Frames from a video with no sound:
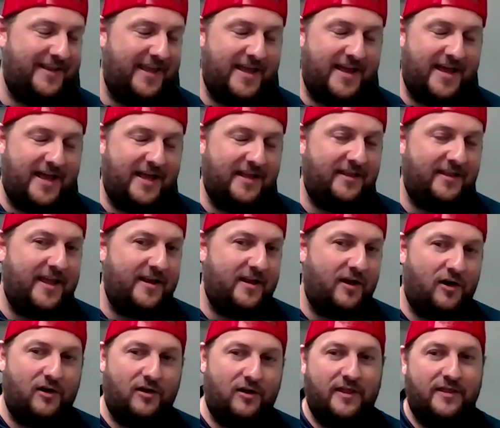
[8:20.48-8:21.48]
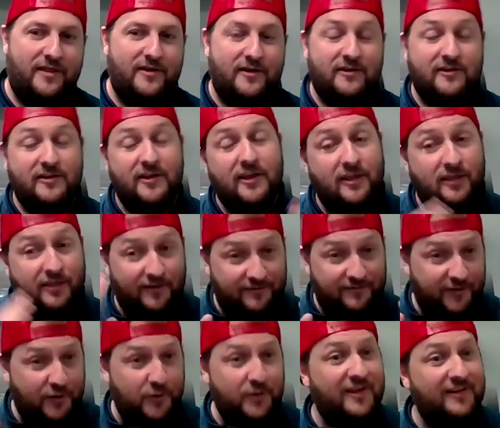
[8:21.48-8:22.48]
that. yeah I let all of the the
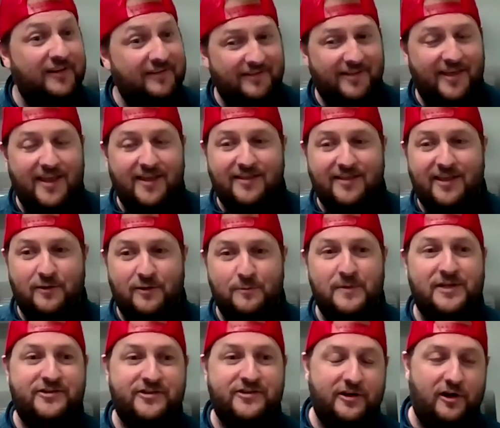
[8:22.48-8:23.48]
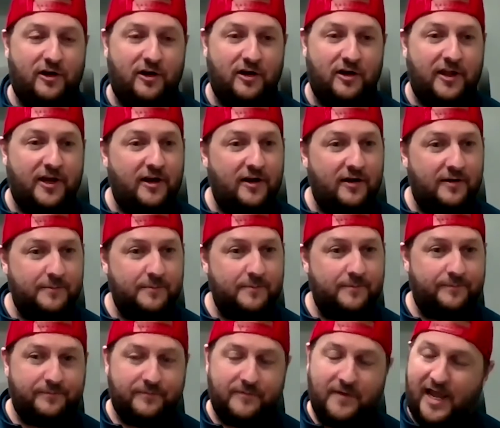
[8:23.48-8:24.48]
focus thing that you mentioned earlier.
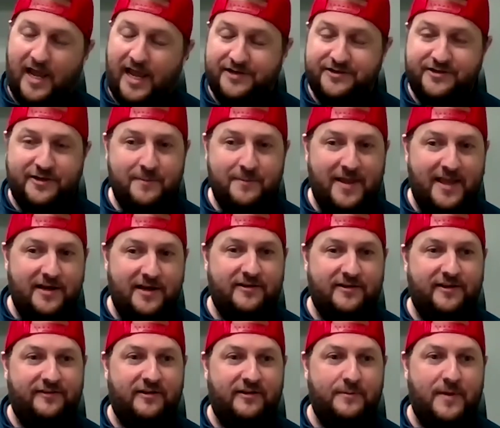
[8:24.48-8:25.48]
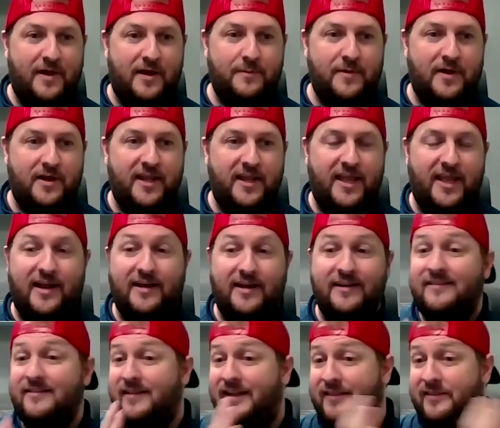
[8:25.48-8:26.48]
I actually made a decent amount of money, and I
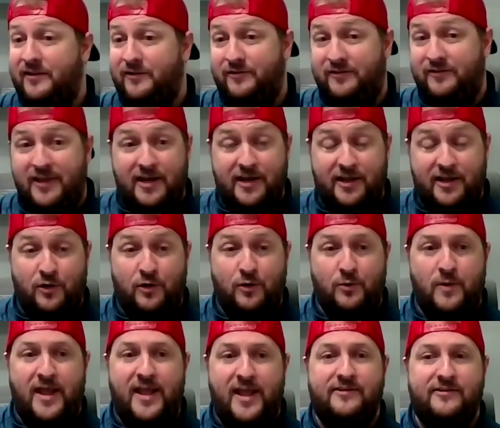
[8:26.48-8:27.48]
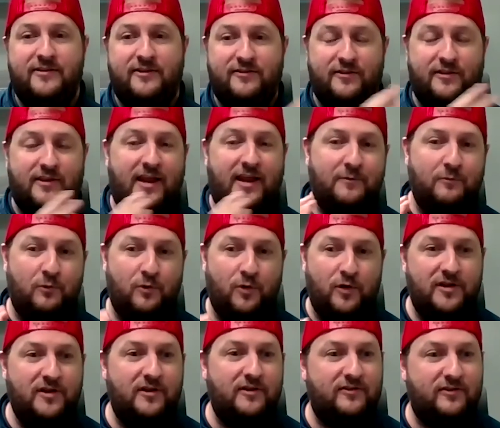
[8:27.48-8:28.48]
just let those kind of go away just so that I
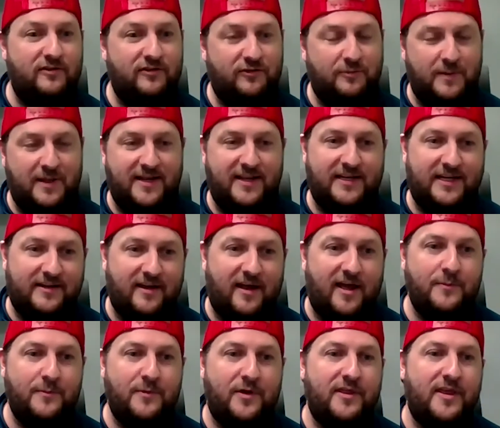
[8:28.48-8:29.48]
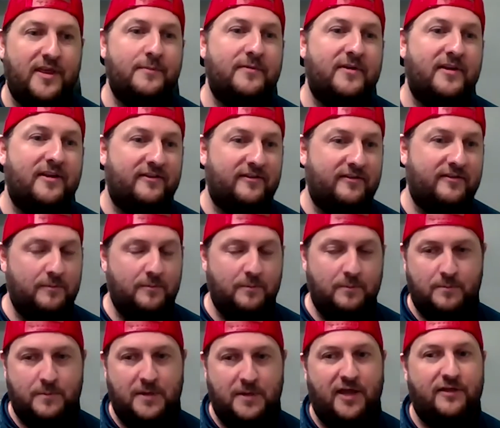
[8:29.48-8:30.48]
wouldn't spend any time on them because
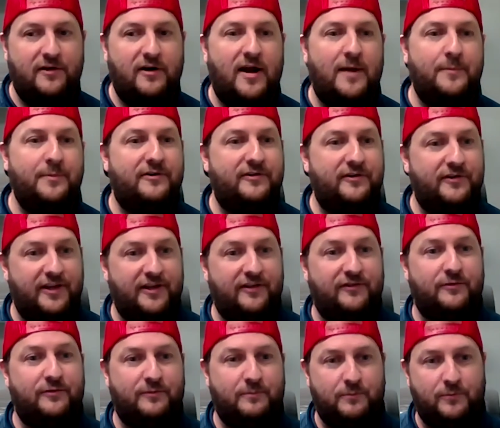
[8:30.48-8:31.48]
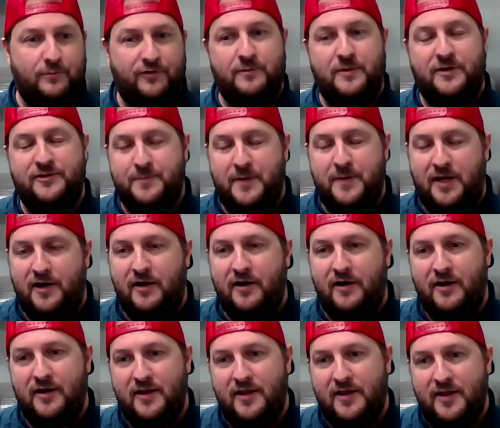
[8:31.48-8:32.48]
my other opportunities was was much better.